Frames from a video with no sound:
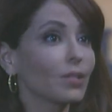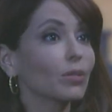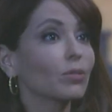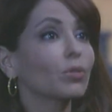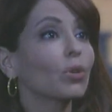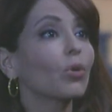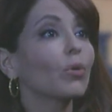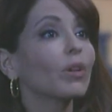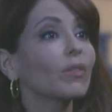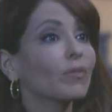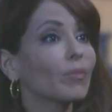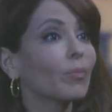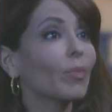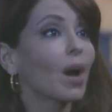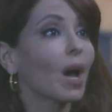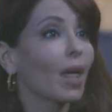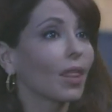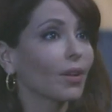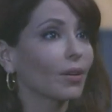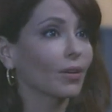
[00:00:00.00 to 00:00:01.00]
So don't even
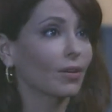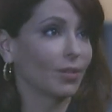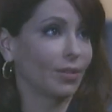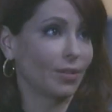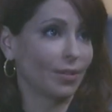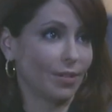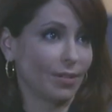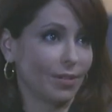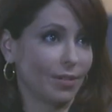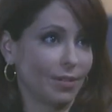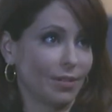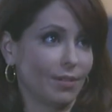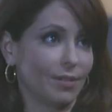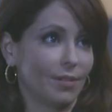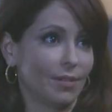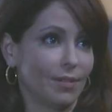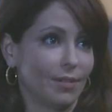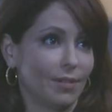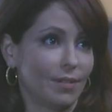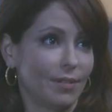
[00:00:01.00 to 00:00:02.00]
bother.
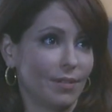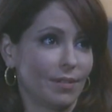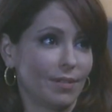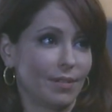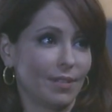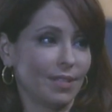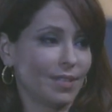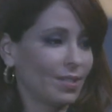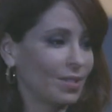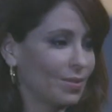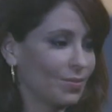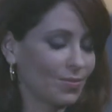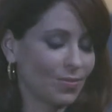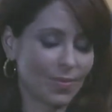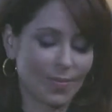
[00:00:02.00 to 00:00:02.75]
This is,